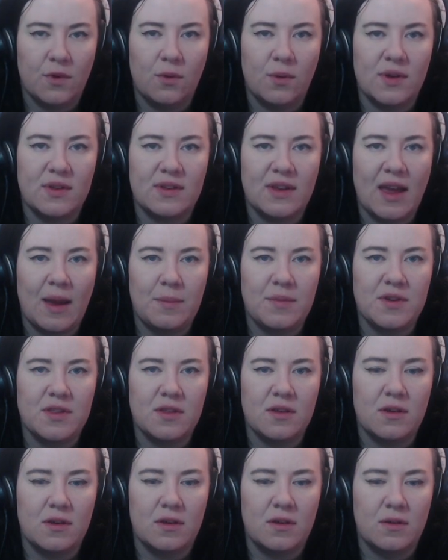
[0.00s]
it's kept
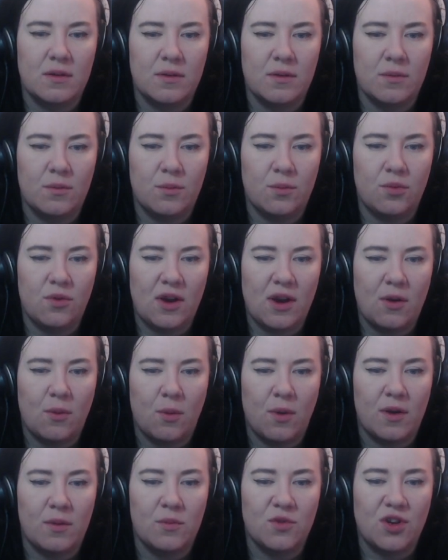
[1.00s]
the brick
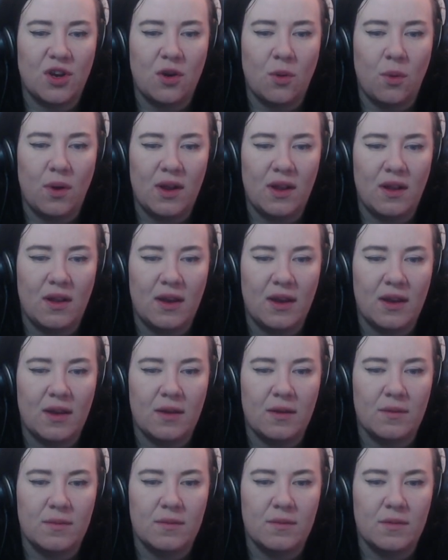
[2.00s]
one, which I quite like.
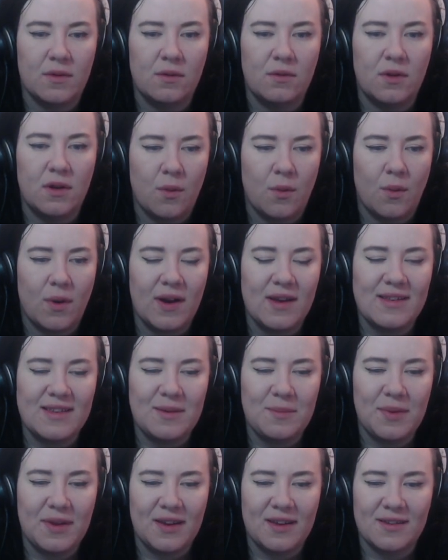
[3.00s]
Oh no, why is it
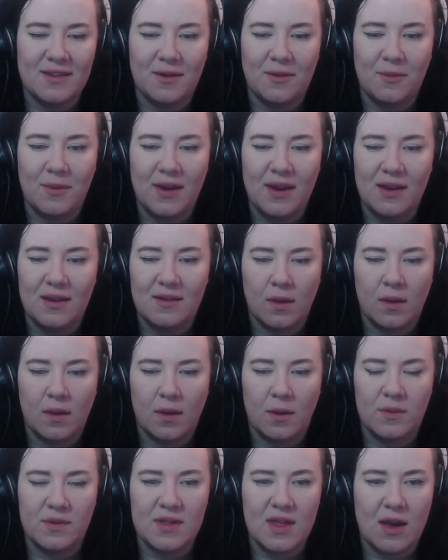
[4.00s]
being so weird? It
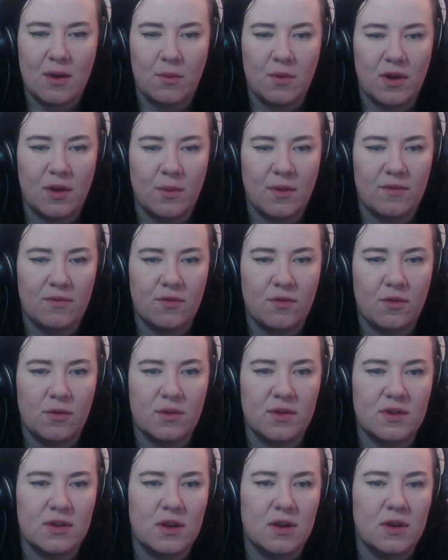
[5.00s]
was that one I went for,
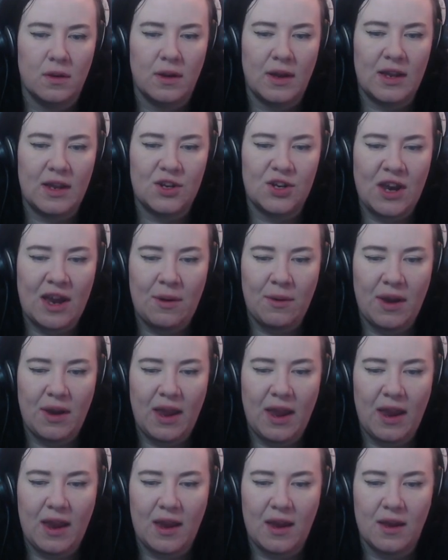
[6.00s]
wasn't it? Actually, out
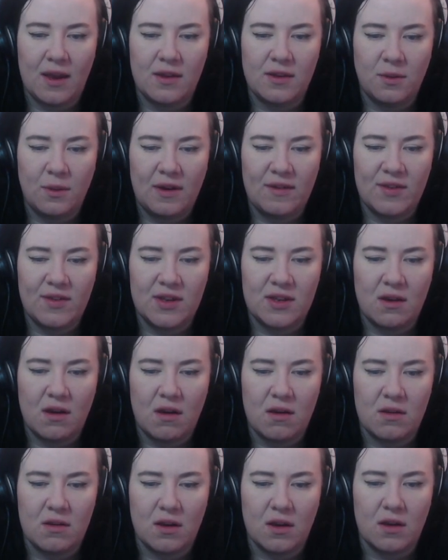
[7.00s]
here, do you have it
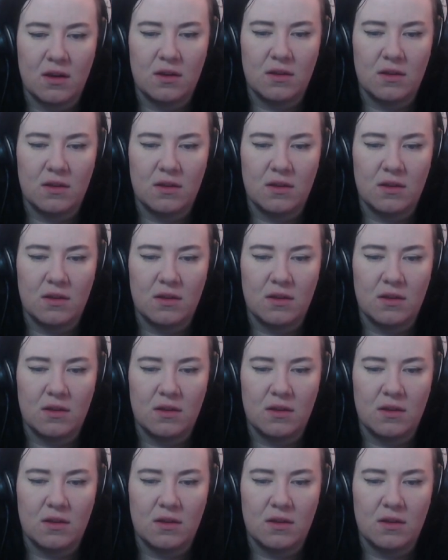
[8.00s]
darker?